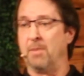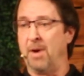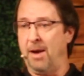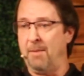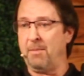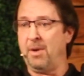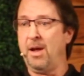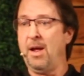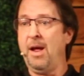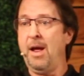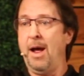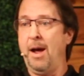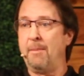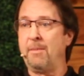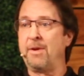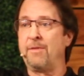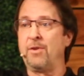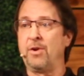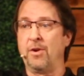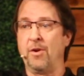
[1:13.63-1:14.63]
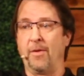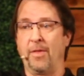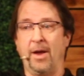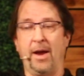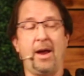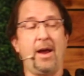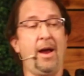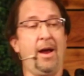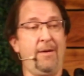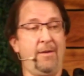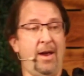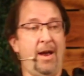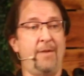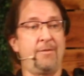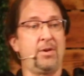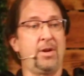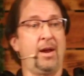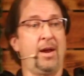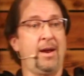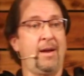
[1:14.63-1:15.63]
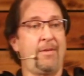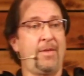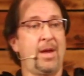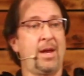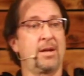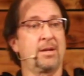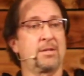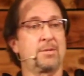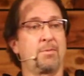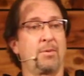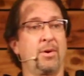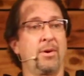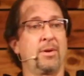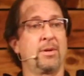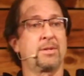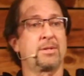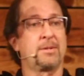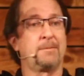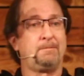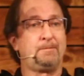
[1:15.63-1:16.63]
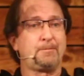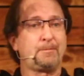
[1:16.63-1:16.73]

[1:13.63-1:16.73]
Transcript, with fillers: How, how many of you know that? Have you had that experience?